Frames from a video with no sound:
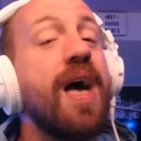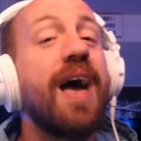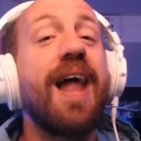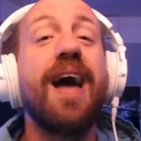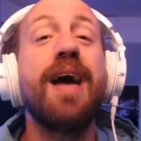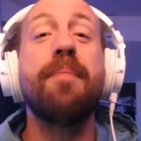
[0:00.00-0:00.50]

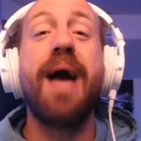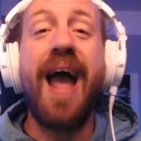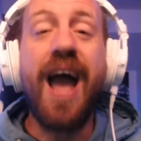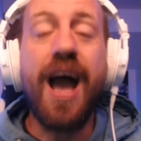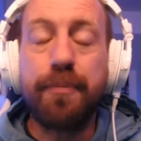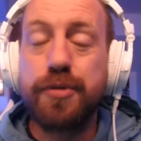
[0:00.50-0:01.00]
and I am
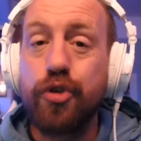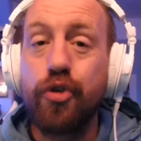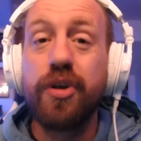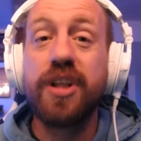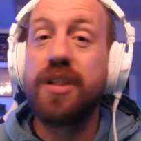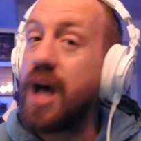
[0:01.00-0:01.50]

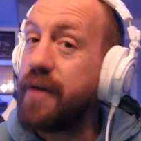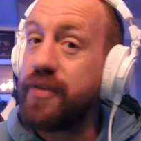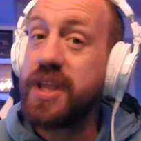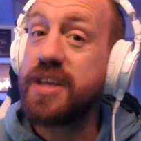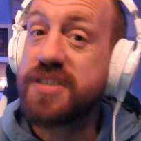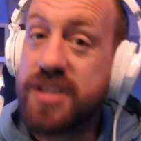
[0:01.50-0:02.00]
absolutely loving
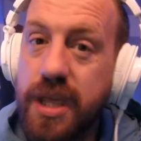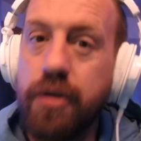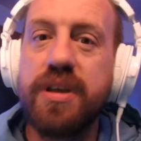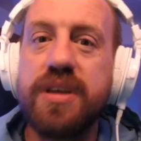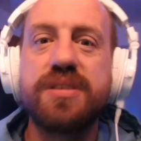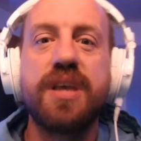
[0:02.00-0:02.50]
his
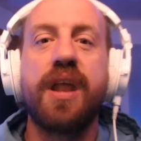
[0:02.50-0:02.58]
theories,